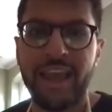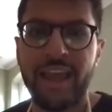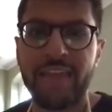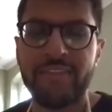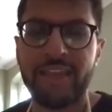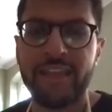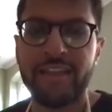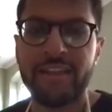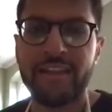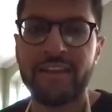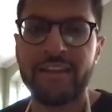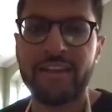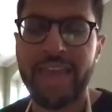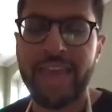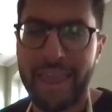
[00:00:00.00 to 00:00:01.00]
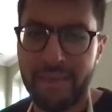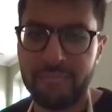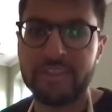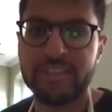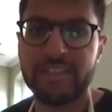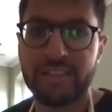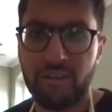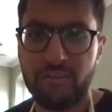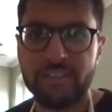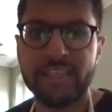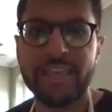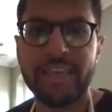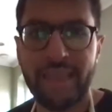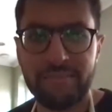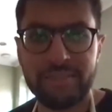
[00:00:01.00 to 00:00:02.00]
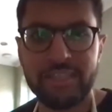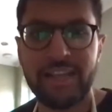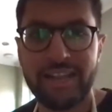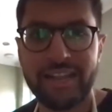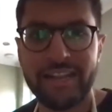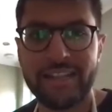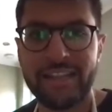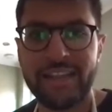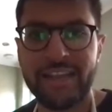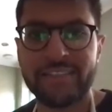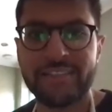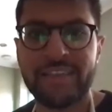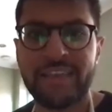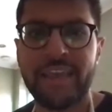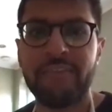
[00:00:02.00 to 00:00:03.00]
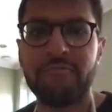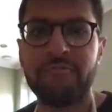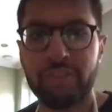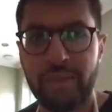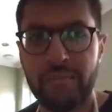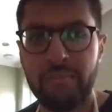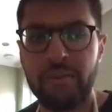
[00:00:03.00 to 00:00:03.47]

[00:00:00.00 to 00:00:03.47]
and then came to the clinic the next day for their